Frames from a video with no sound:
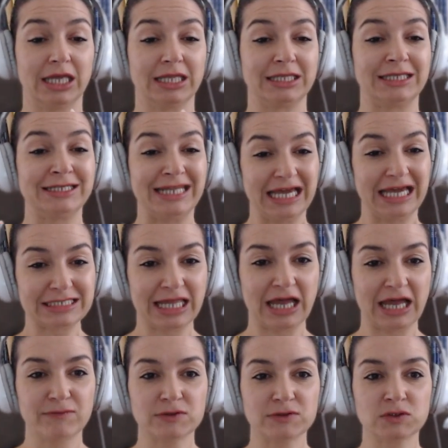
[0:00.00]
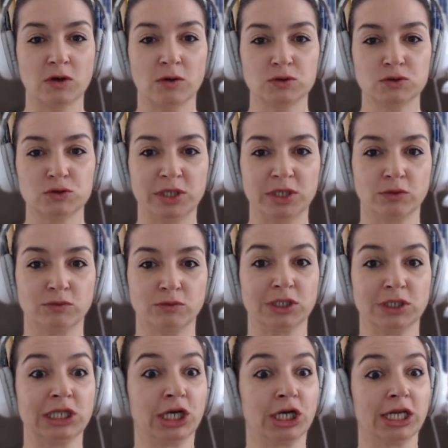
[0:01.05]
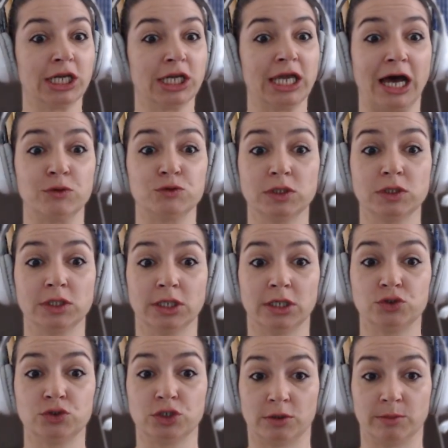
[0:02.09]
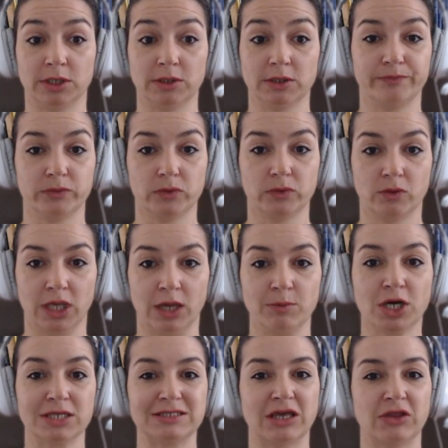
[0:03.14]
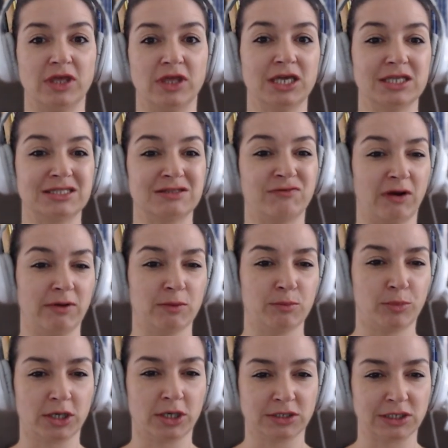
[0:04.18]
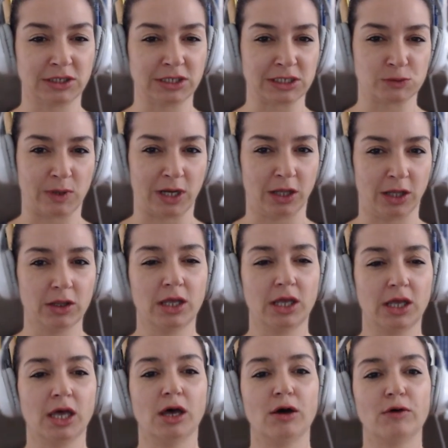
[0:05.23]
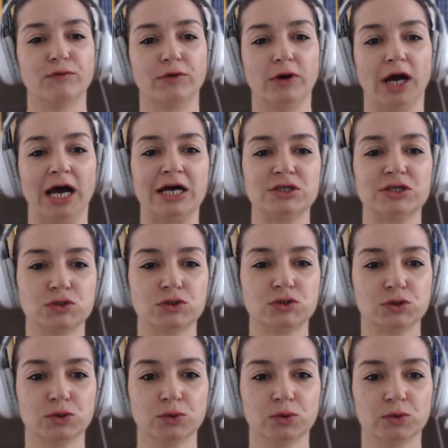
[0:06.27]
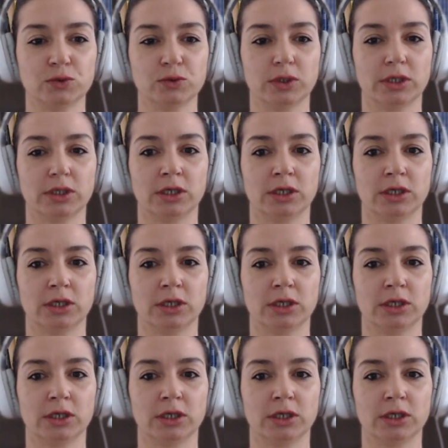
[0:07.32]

the next live is going to be on learning how to learn German. Okay, because I think it's very important as well for us to